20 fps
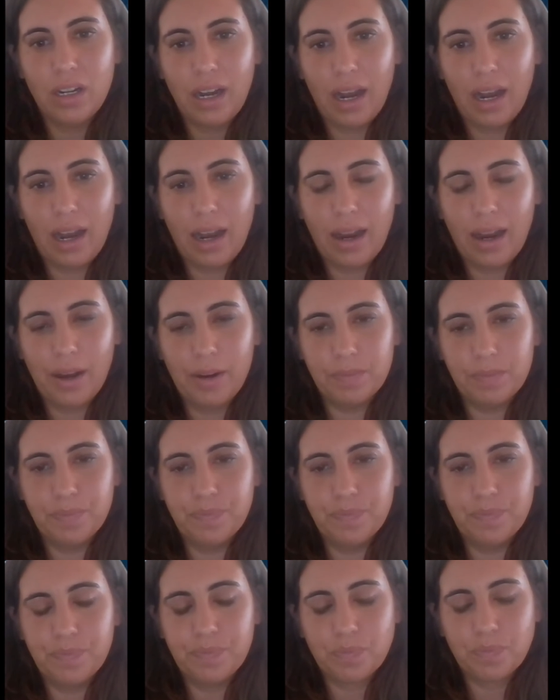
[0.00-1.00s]

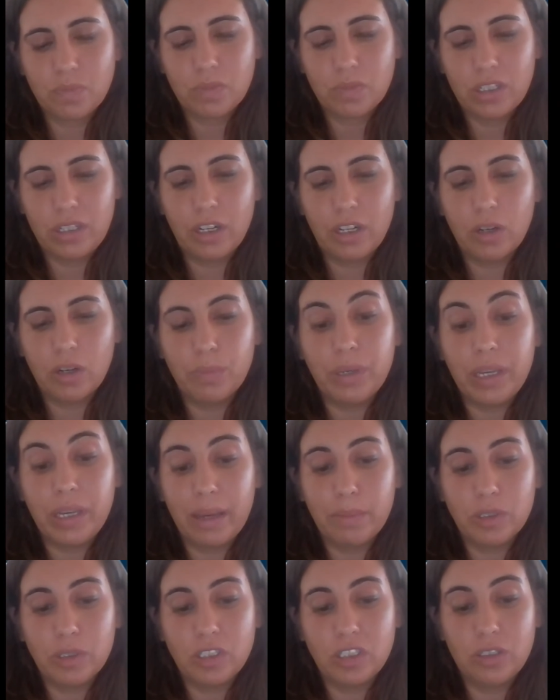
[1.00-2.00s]
be
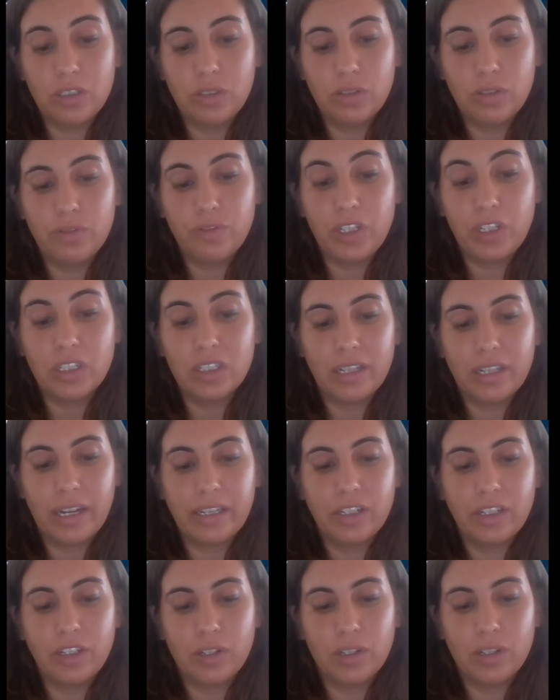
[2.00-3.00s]
able to feel
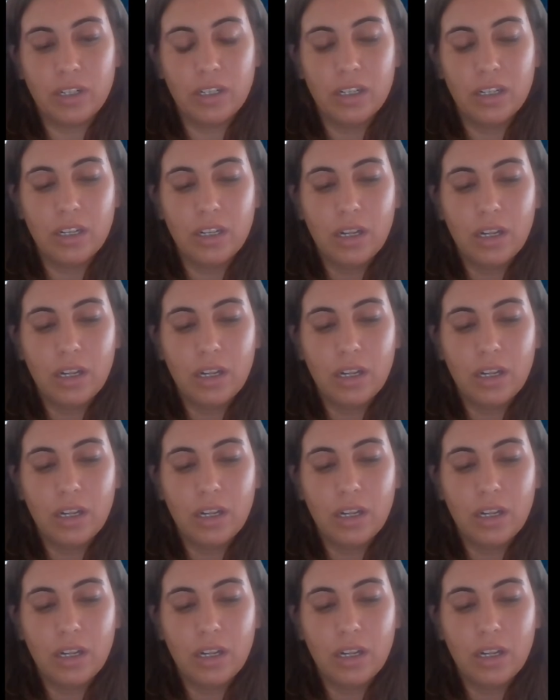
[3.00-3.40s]
like you're